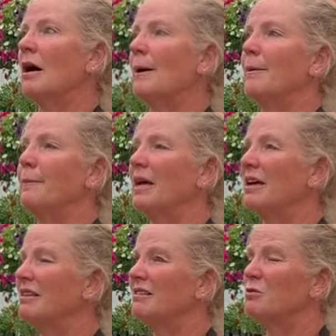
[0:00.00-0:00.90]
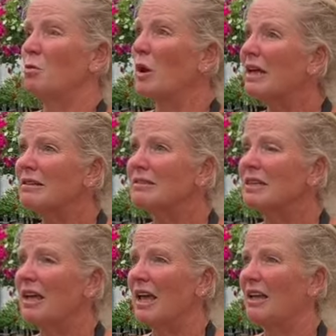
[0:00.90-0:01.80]
and wind,
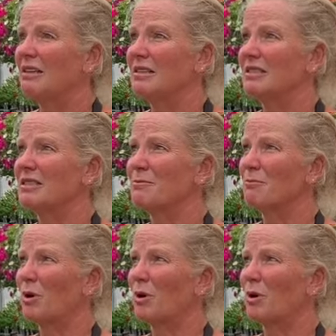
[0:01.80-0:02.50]
and it's